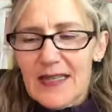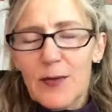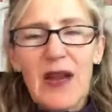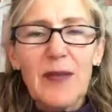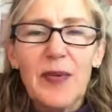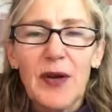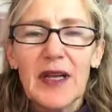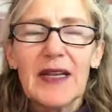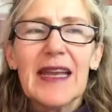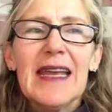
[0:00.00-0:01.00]
It's a way to
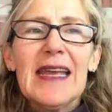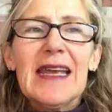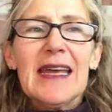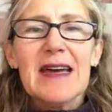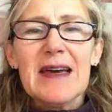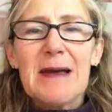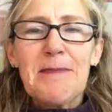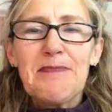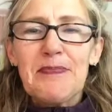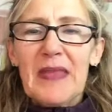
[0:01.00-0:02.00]
put it.
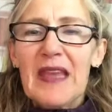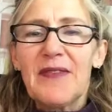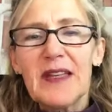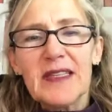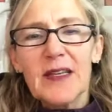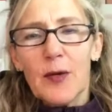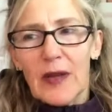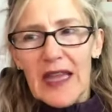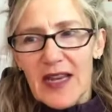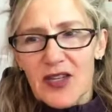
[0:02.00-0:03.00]
If it's
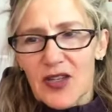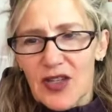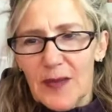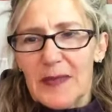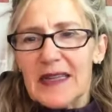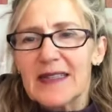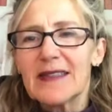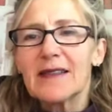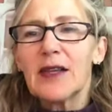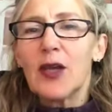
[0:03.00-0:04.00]
a relationship
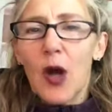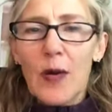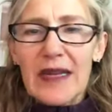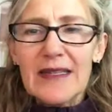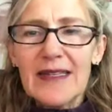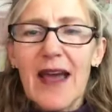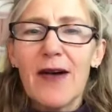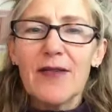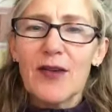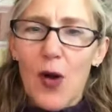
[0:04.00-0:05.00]
that's going
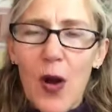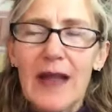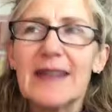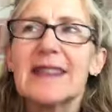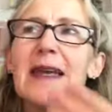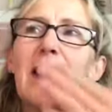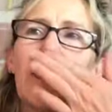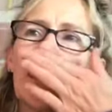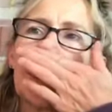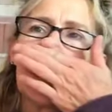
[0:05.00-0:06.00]
south, gone
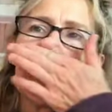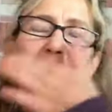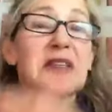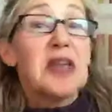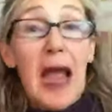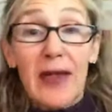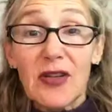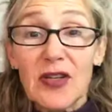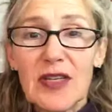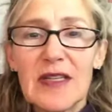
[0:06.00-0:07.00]
south,
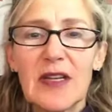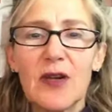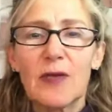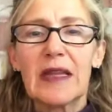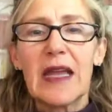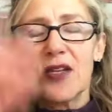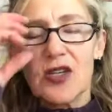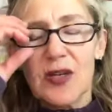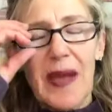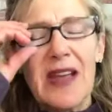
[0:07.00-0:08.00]
challenges in your
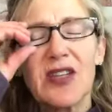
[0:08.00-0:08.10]
relationship.